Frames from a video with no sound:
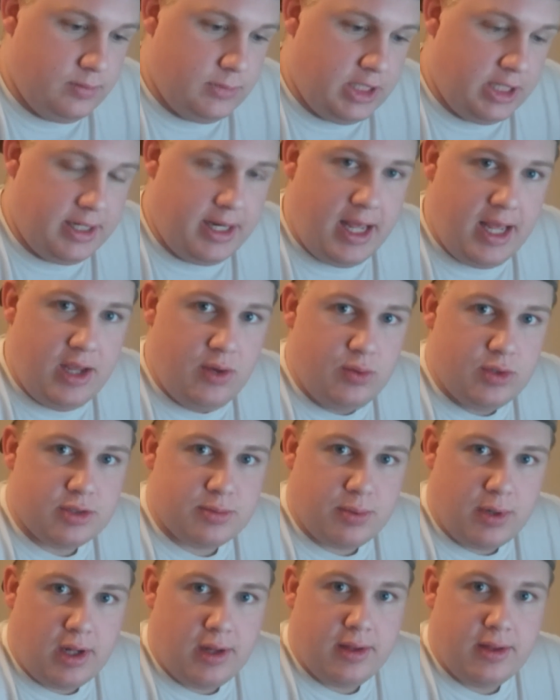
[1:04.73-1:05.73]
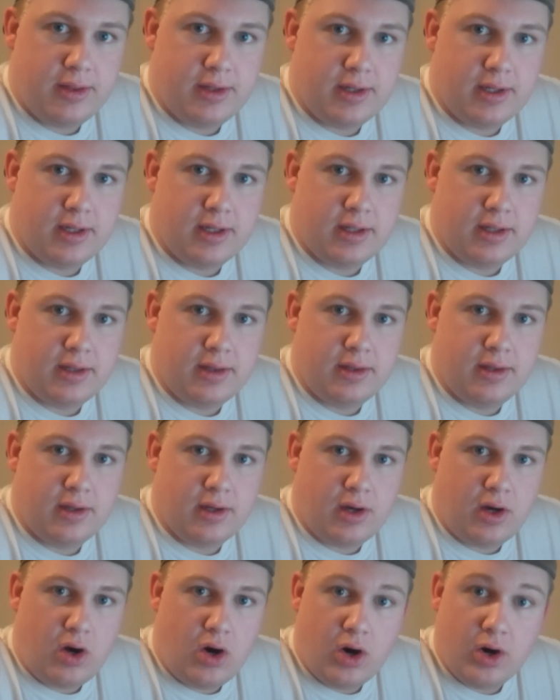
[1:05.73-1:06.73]
Today was probably
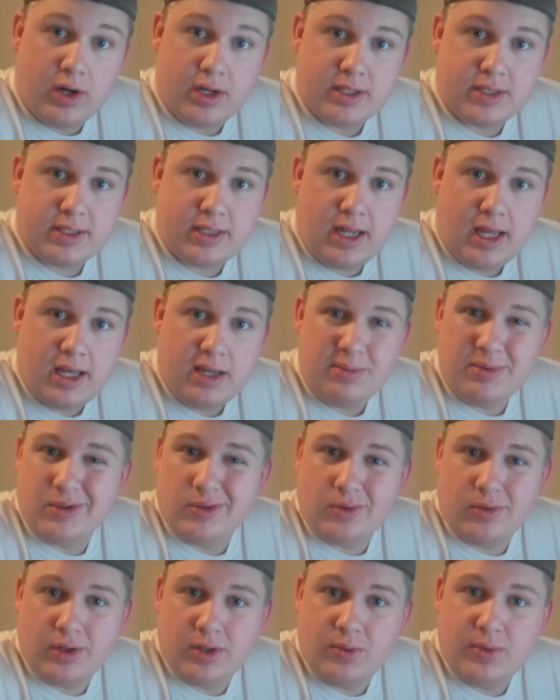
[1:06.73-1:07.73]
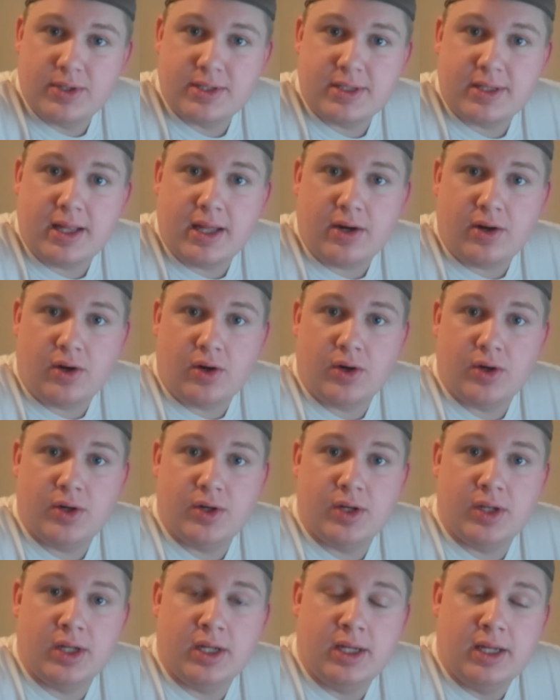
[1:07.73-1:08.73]
the hardest day, but it really wasn't that
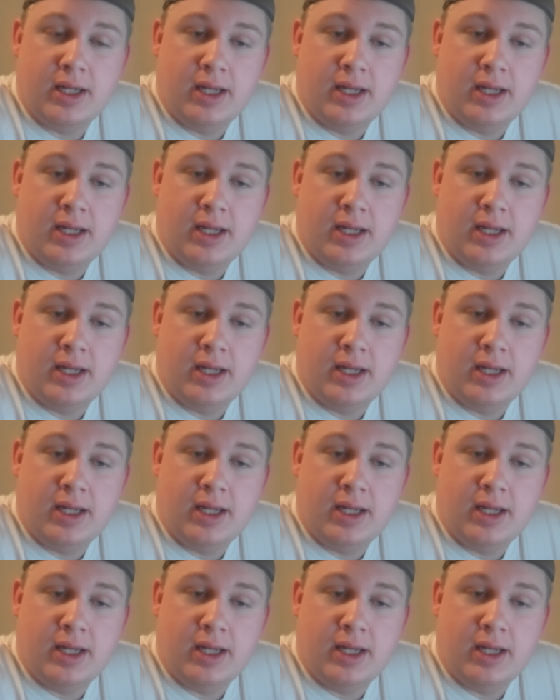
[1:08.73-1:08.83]
hard.